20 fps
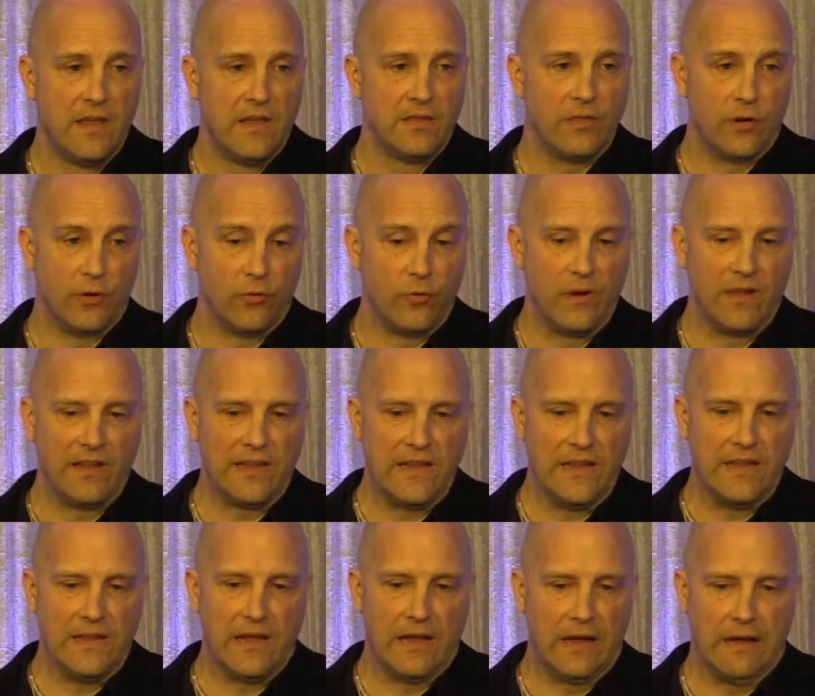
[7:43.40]
they're
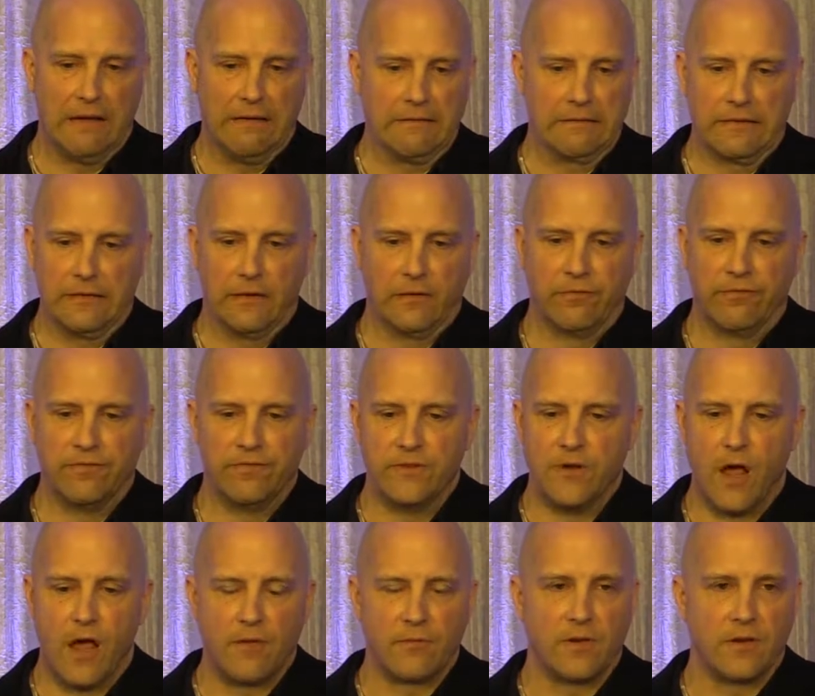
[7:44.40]
really
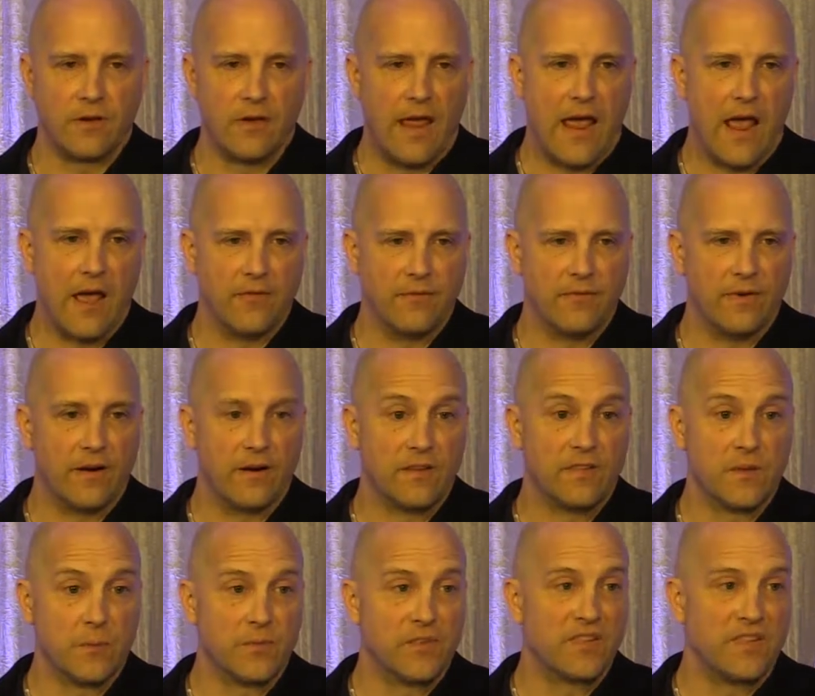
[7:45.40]
not going to have very
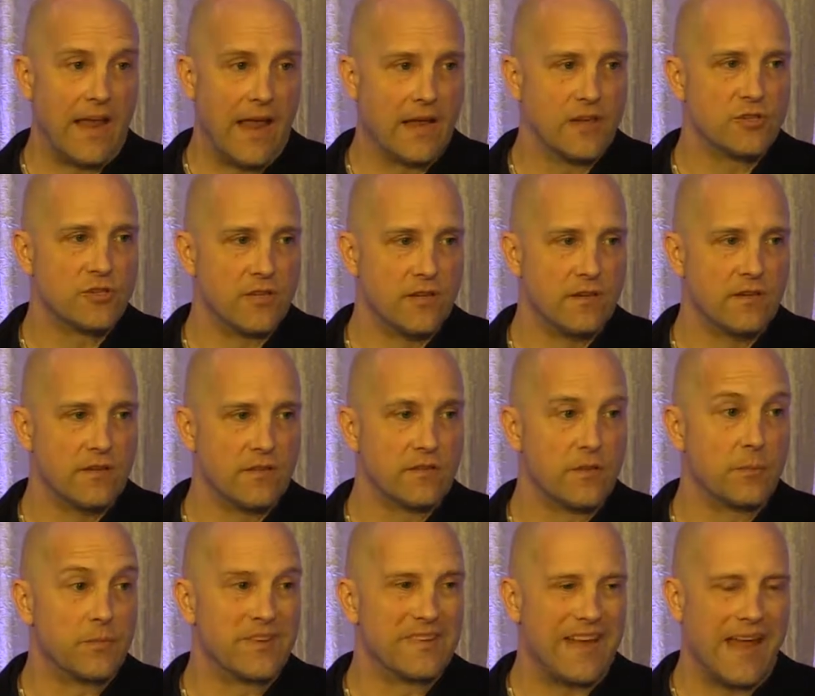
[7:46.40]

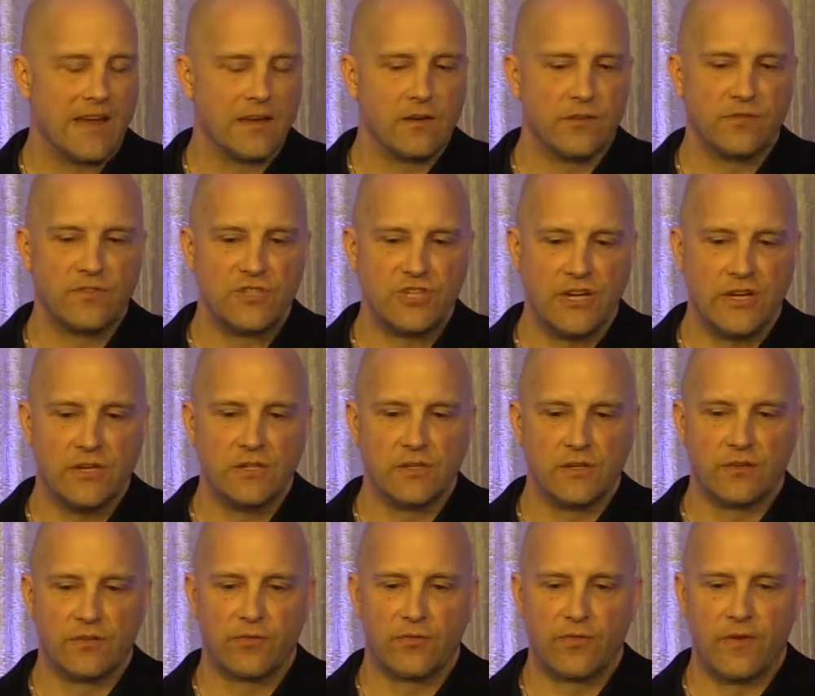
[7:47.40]
substantive
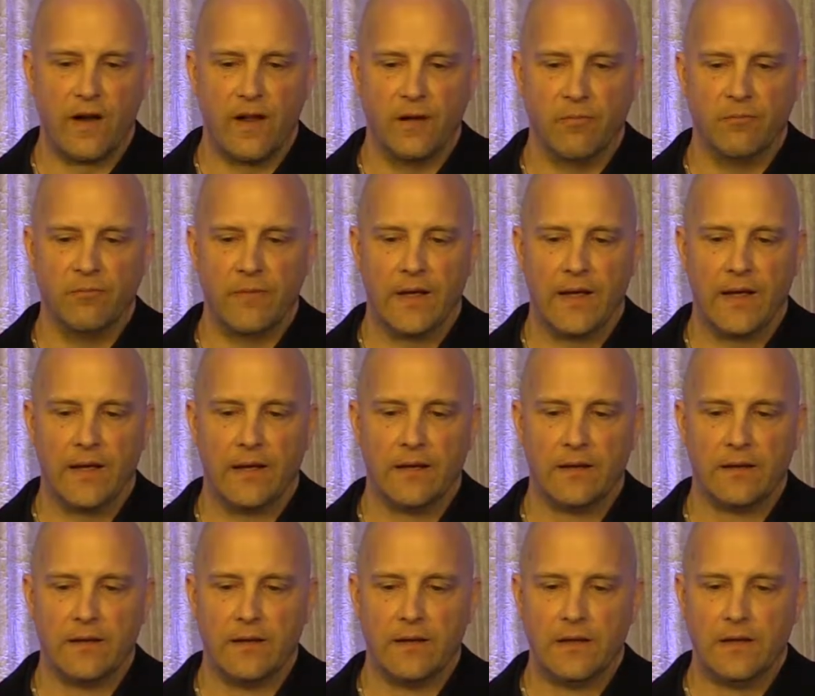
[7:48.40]
changes from
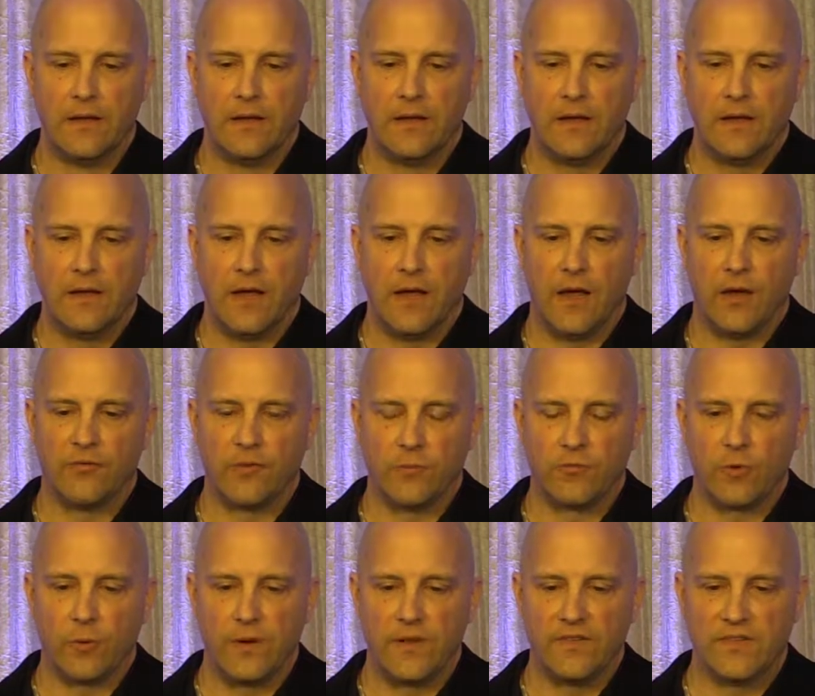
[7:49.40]

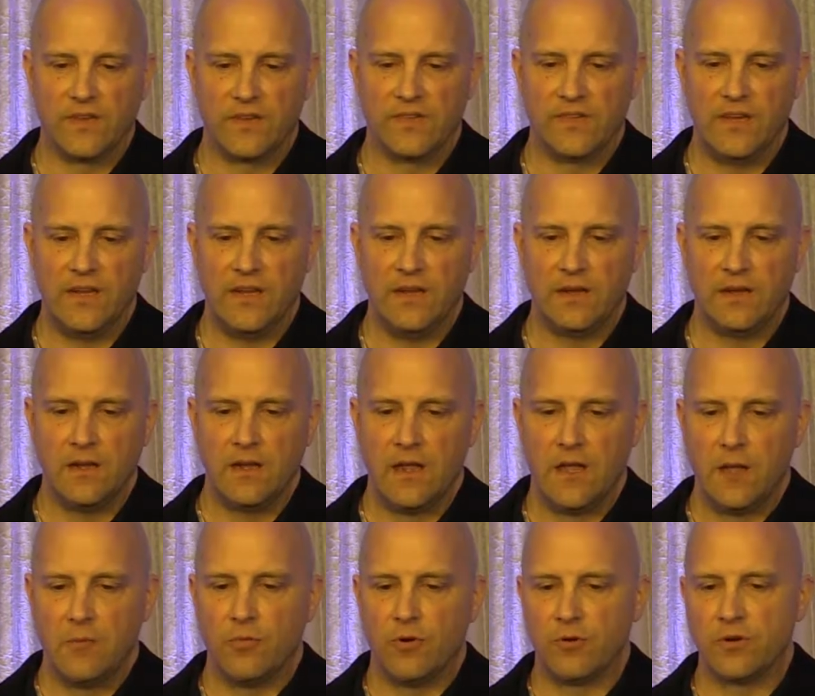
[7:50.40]
2016. But
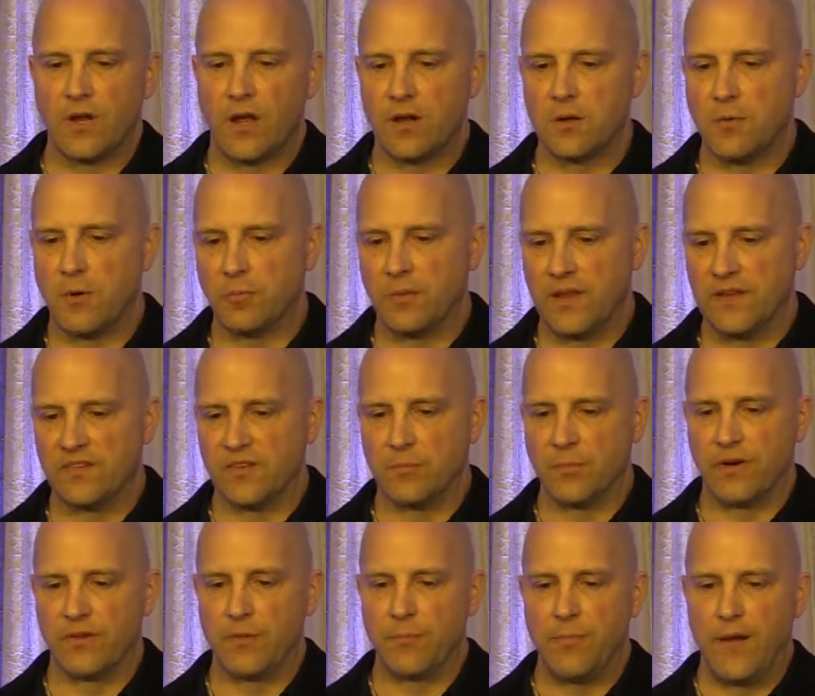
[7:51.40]
we'll talk about place of
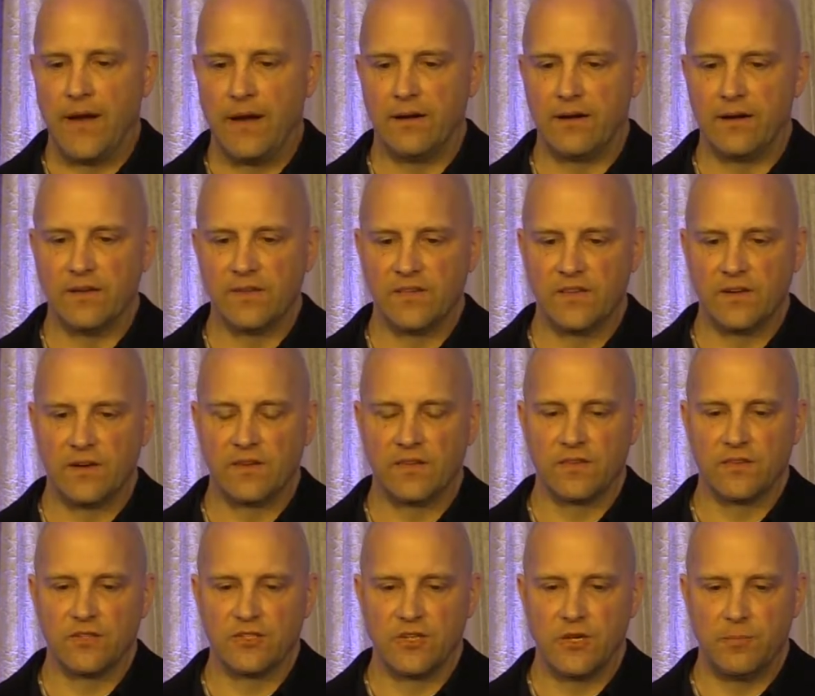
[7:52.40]
birth of parents,
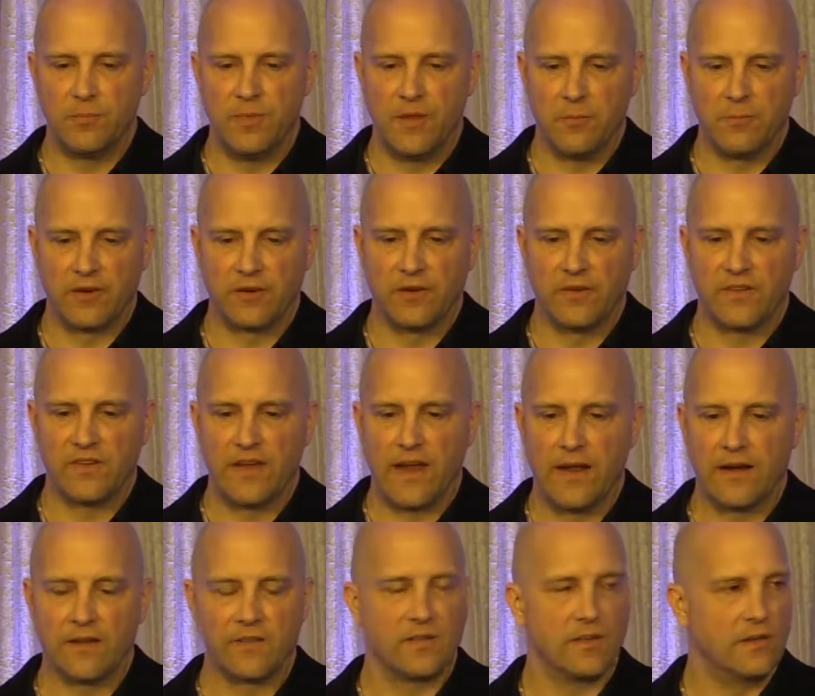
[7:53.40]
citizenship, immigrant
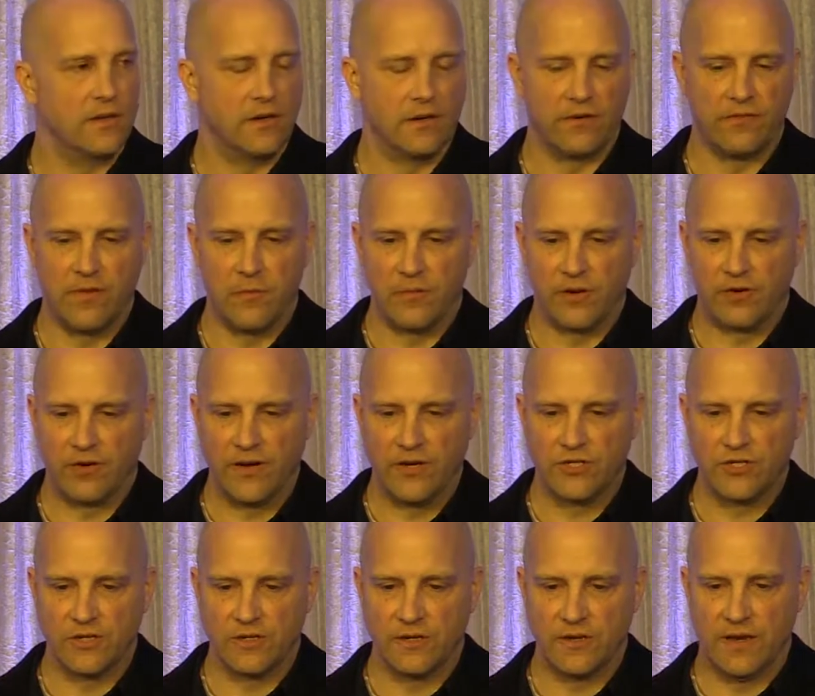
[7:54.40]
status, and year of
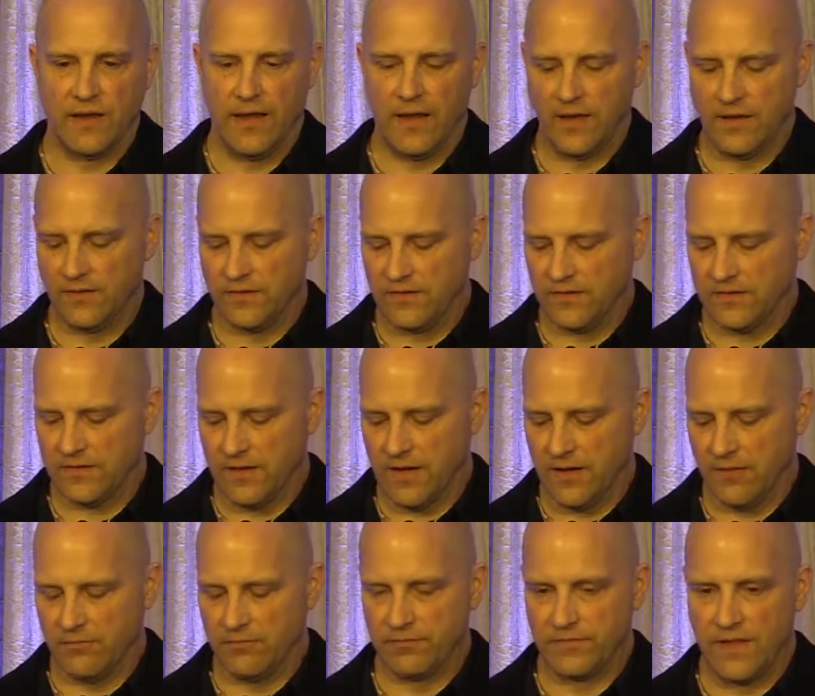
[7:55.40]
immigration as
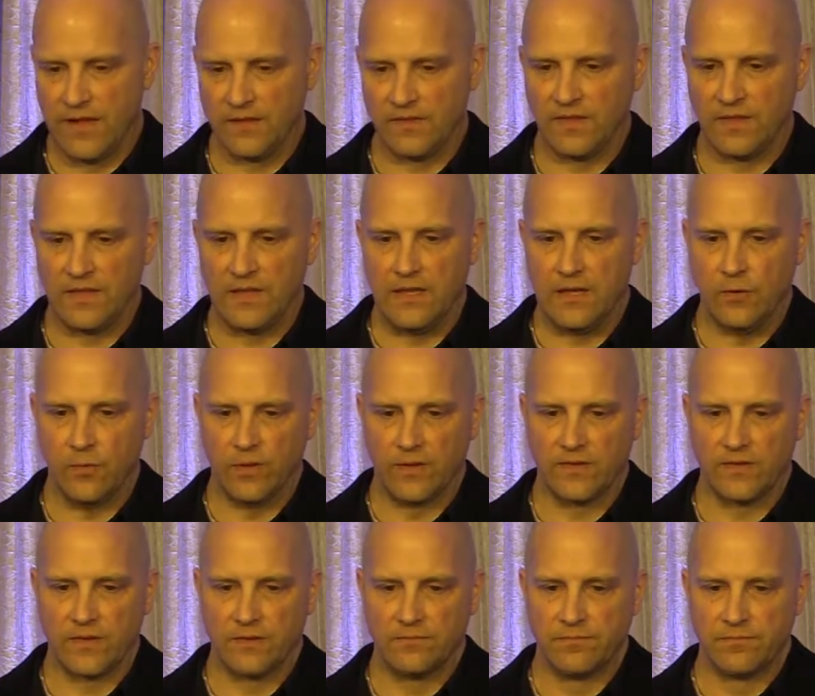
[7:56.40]
the key
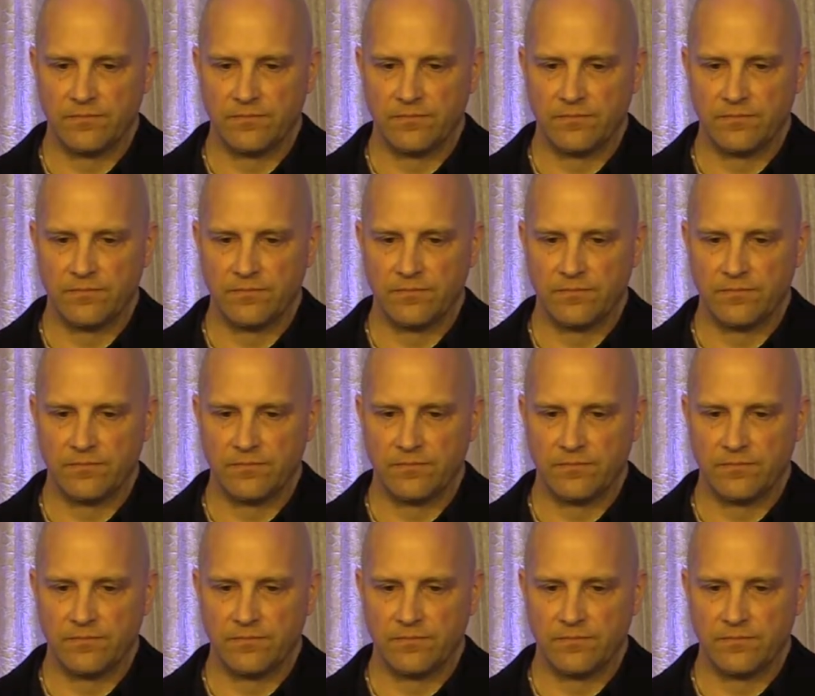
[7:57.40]
ones.